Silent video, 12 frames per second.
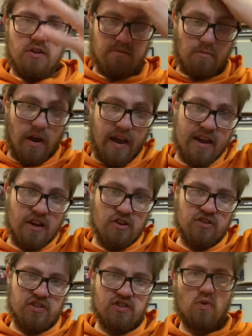my hair,
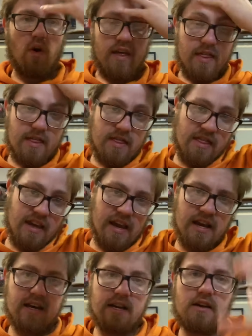because it's quite
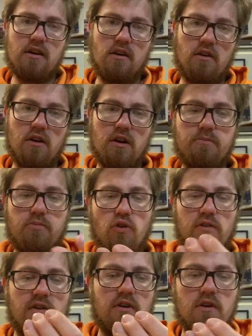thick, I'm going to put
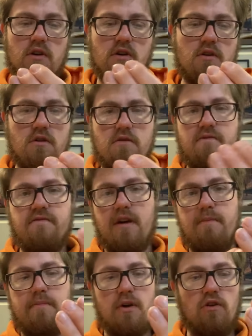a
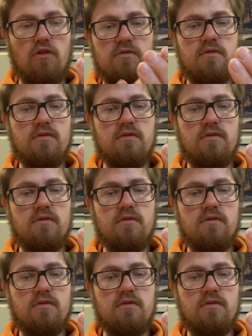fair bit on.